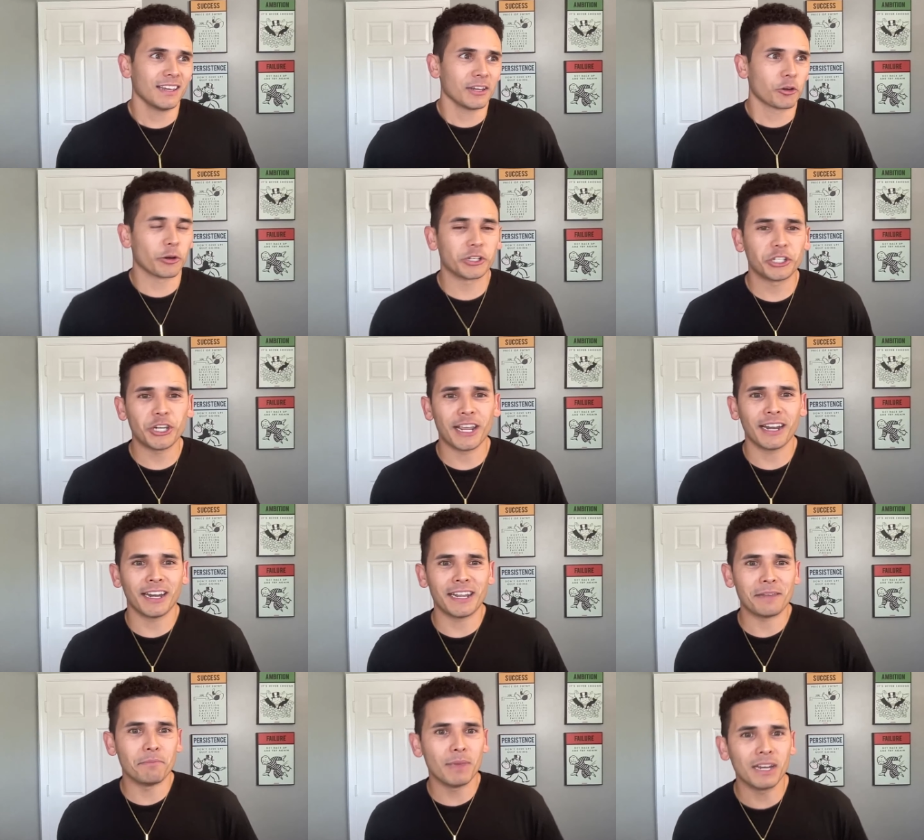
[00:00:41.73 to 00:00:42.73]

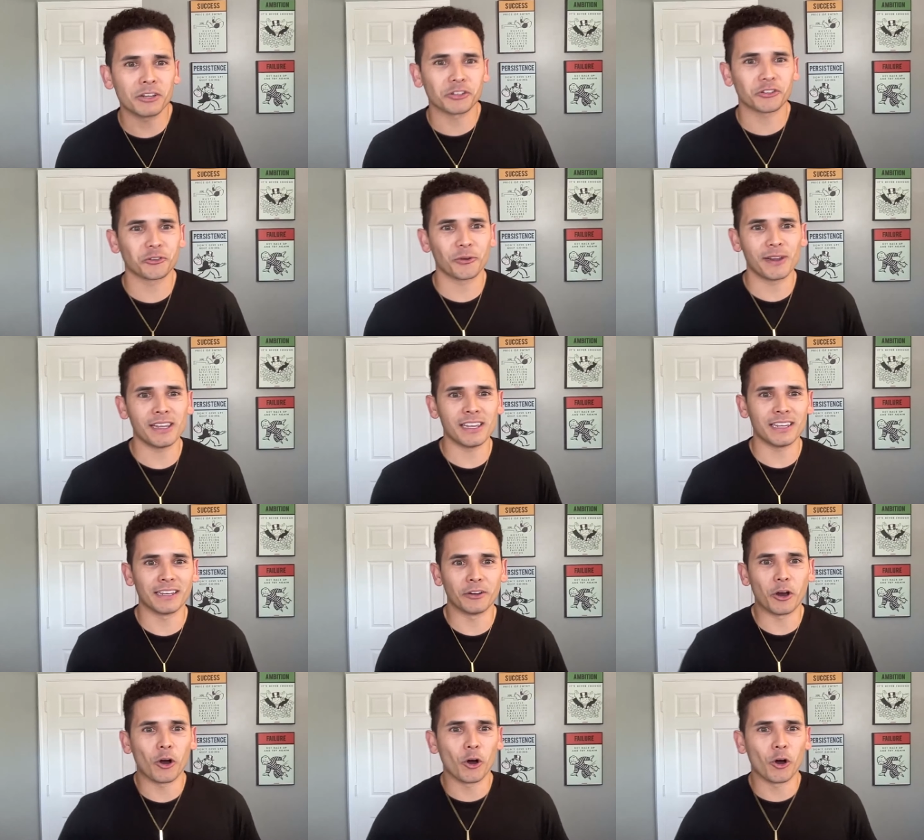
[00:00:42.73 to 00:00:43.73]
Christianity, ministry,
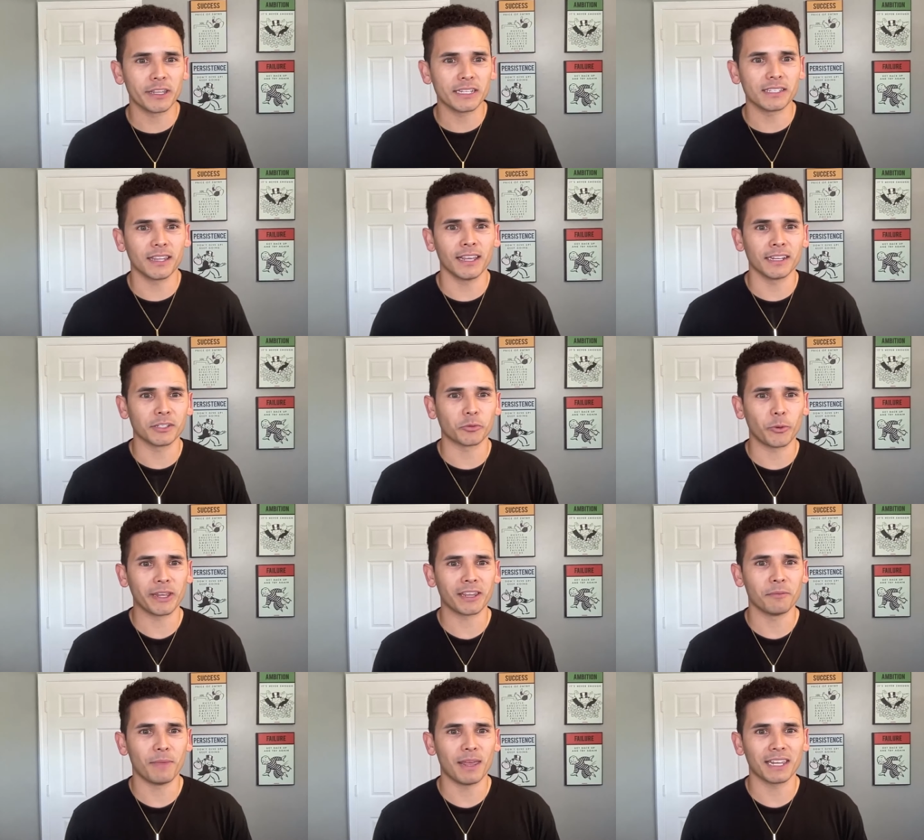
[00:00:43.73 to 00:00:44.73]
and all these things, we
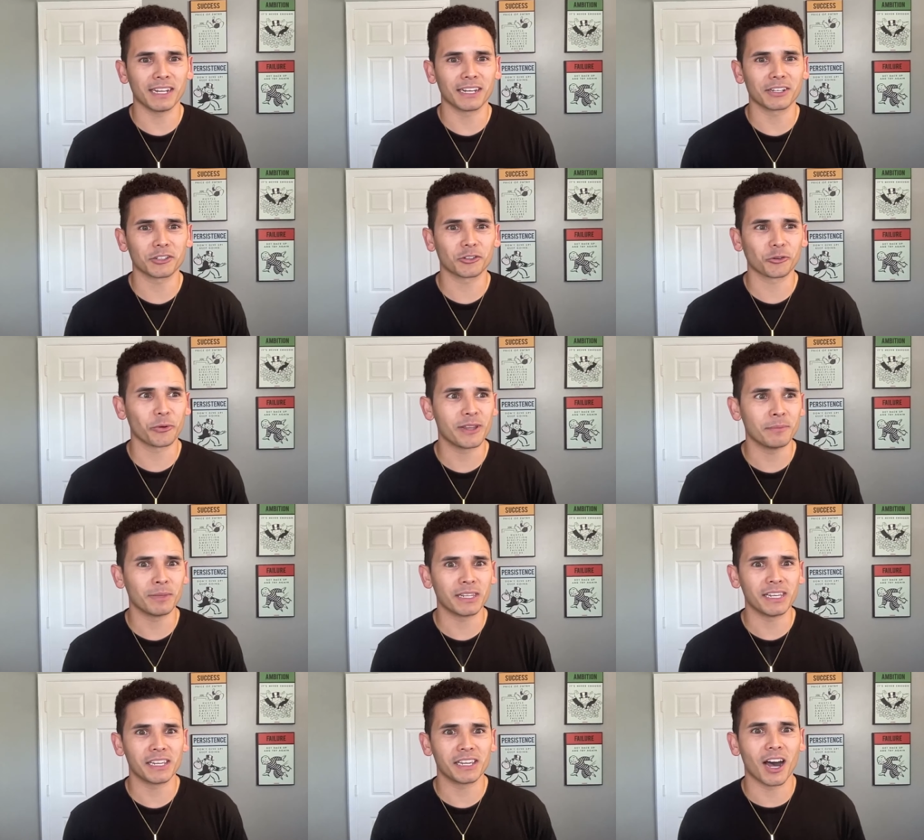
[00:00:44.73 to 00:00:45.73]
can make it
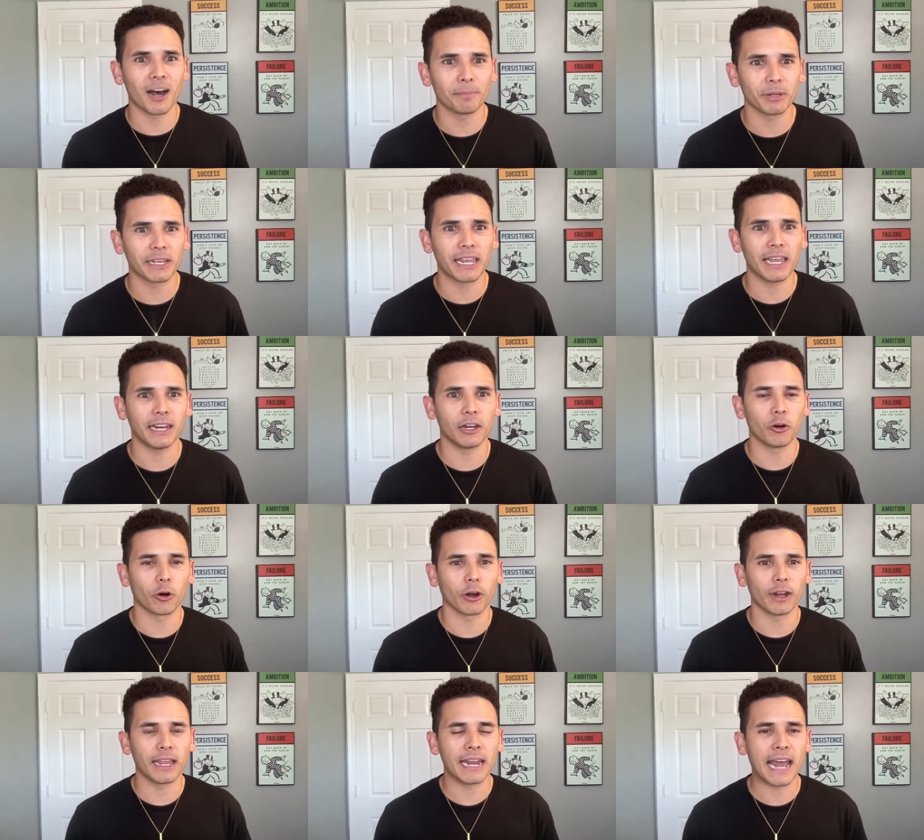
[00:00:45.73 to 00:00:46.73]
extremely complicated
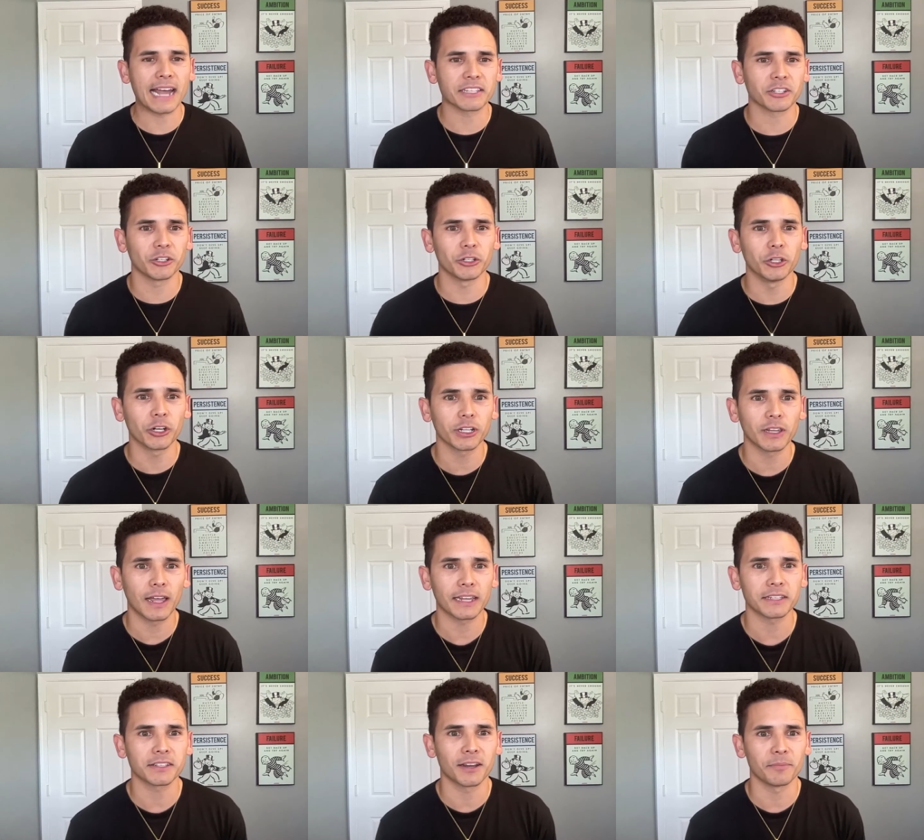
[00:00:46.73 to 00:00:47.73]
or it has to look
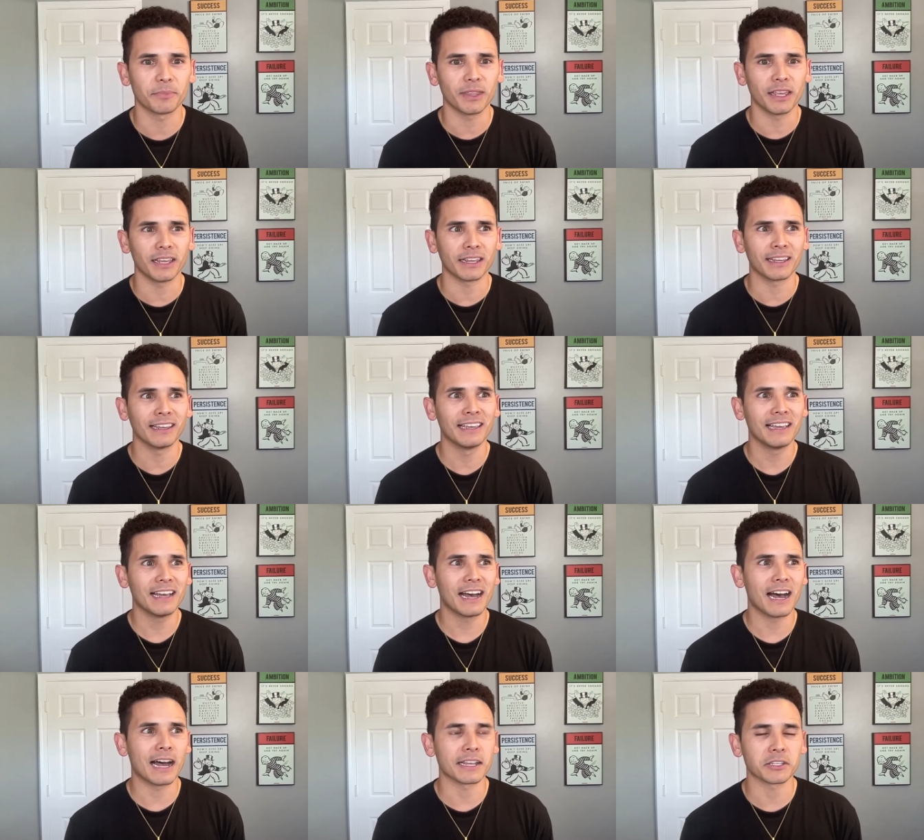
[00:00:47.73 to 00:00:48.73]
like something
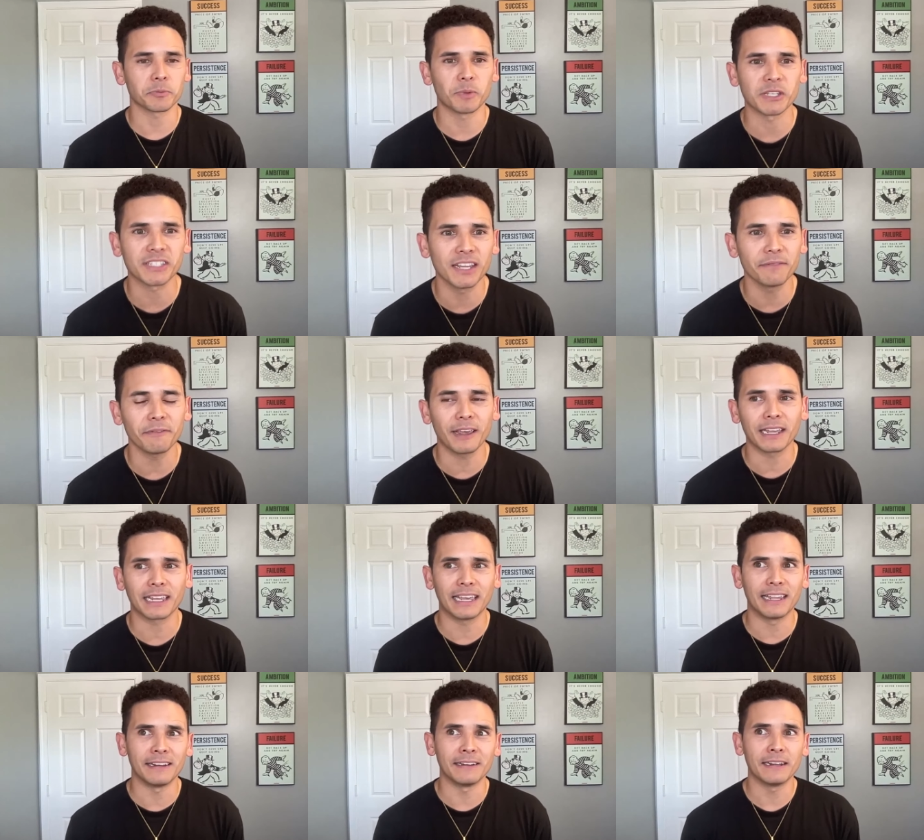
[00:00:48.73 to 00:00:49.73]
uh, specific
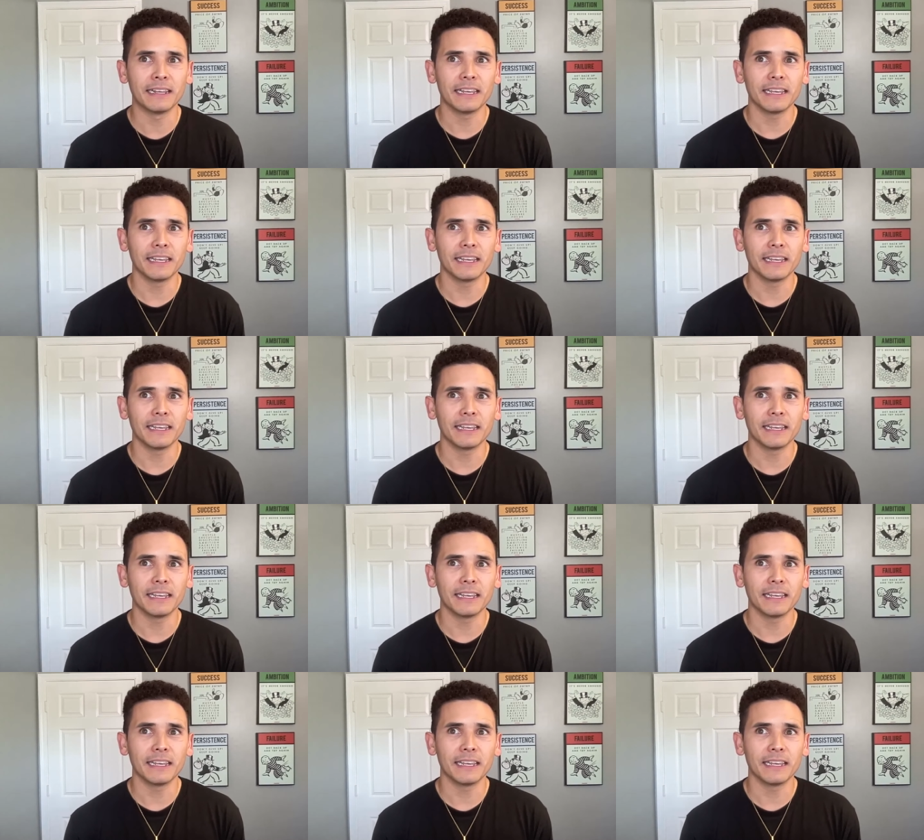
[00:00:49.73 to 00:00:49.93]
and